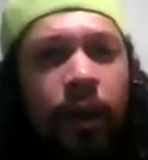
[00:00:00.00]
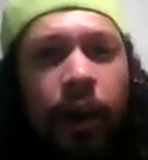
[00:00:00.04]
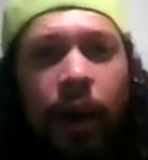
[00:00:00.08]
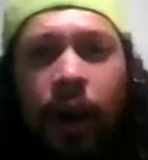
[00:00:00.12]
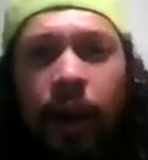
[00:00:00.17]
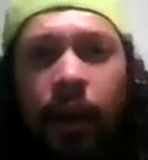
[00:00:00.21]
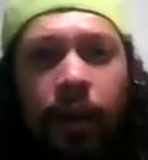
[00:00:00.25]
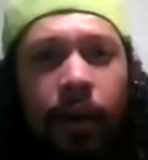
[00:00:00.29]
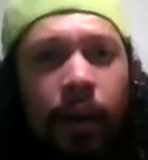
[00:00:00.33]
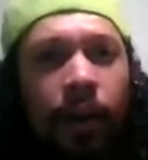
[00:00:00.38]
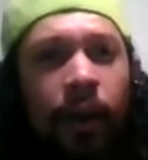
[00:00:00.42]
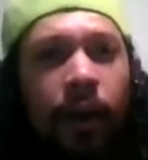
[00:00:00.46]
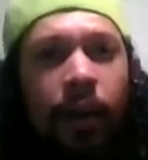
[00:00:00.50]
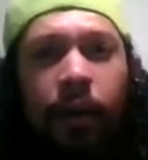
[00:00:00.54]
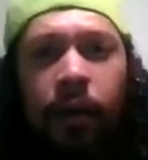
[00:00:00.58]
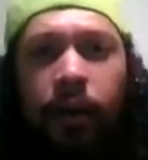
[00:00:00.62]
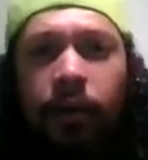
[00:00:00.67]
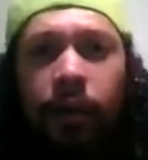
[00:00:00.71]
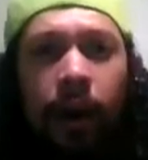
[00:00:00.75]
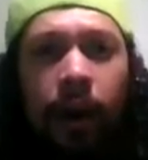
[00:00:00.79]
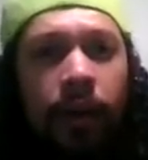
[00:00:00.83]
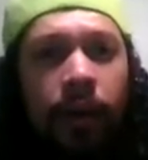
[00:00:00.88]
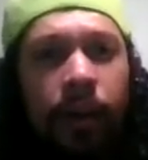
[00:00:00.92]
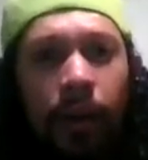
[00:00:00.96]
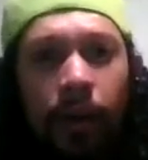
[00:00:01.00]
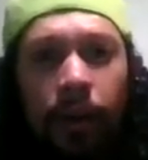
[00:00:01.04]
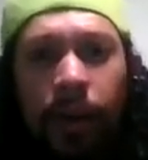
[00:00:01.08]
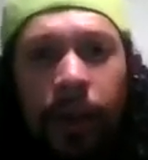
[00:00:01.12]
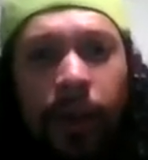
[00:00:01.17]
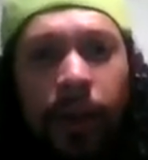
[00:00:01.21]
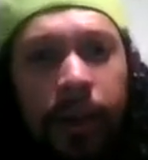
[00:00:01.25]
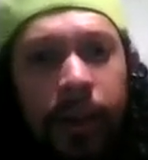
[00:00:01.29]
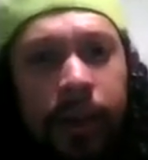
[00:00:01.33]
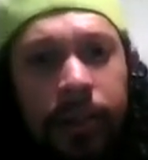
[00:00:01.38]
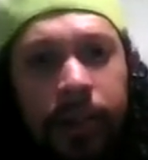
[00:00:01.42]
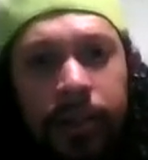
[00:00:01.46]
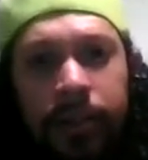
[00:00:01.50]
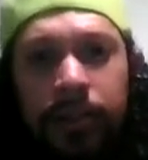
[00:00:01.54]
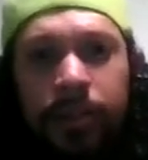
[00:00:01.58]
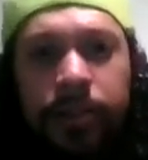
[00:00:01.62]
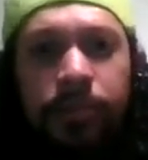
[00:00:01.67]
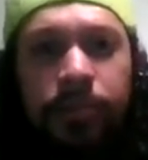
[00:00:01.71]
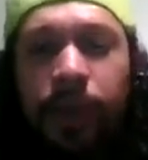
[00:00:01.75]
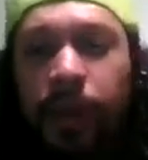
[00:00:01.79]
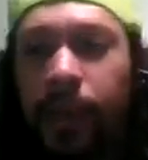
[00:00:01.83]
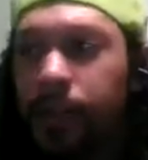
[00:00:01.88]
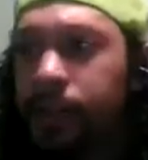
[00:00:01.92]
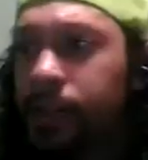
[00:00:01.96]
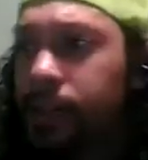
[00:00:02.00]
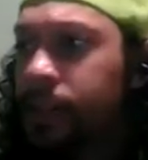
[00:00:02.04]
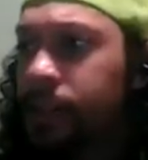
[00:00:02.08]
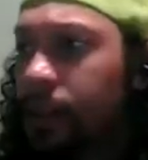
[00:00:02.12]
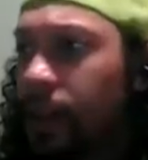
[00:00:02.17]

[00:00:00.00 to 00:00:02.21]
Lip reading: I don't know why that is, but